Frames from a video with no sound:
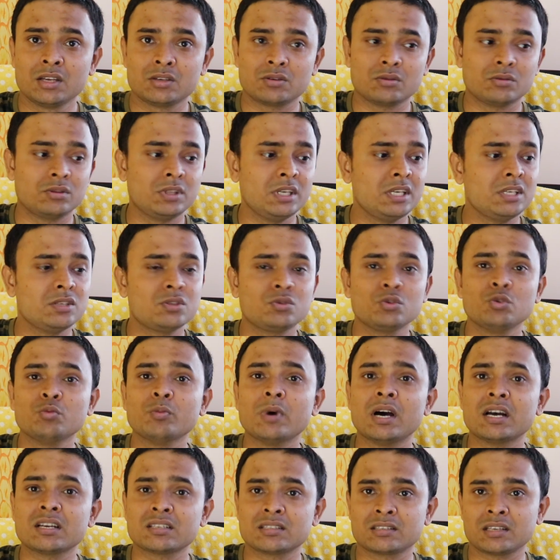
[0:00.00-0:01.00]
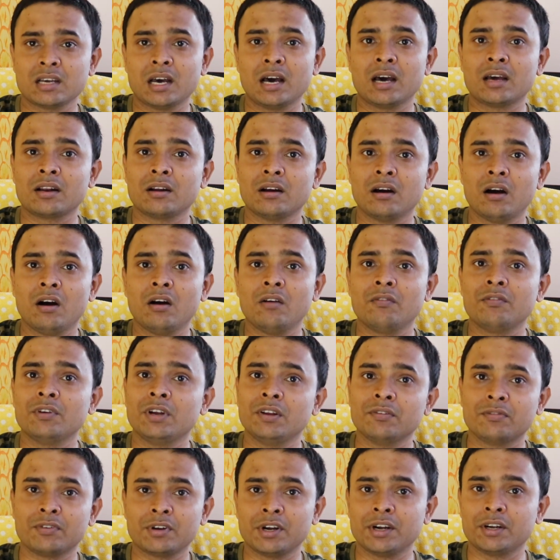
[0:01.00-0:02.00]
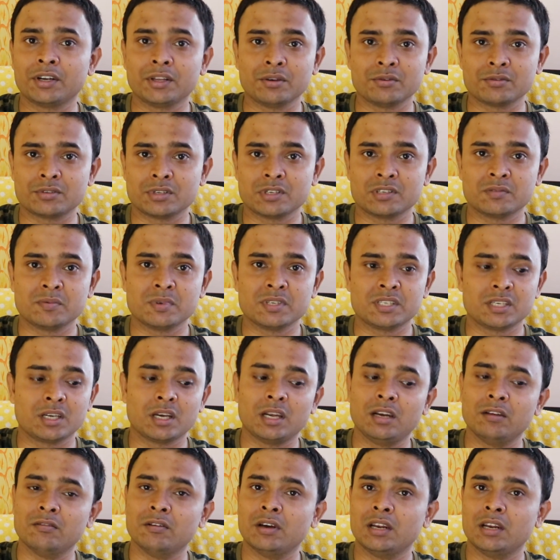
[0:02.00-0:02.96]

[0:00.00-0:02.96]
So these two masks are of different uses basically.